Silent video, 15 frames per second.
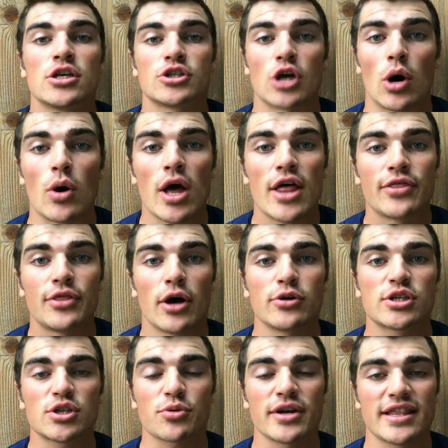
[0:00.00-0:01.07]
So
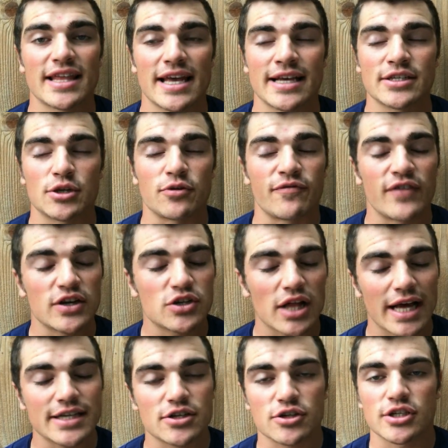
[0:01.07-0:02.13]
those three things, you'd
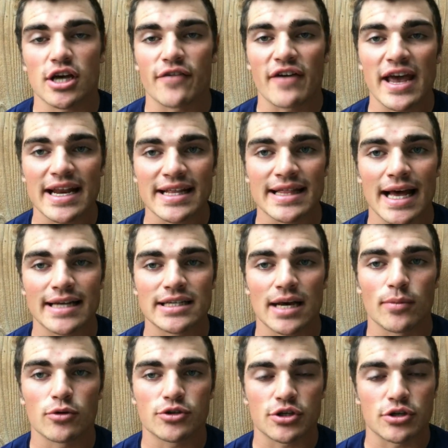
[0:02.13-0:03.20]
visualize yourself hitting that double.